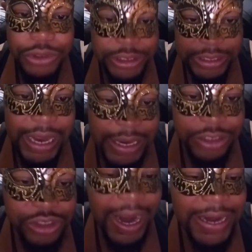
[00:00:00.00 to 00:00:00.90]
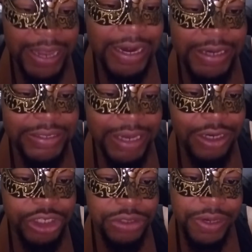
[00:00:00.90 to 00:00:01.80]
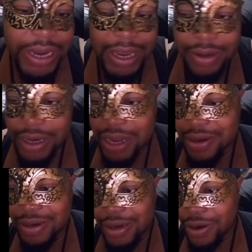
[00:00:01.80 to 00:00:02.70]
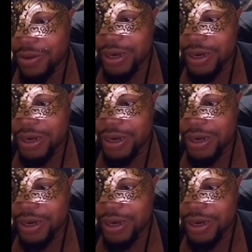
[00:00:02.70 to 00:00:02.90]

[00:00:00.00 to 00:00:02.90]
in trying to get in this industry and you know they're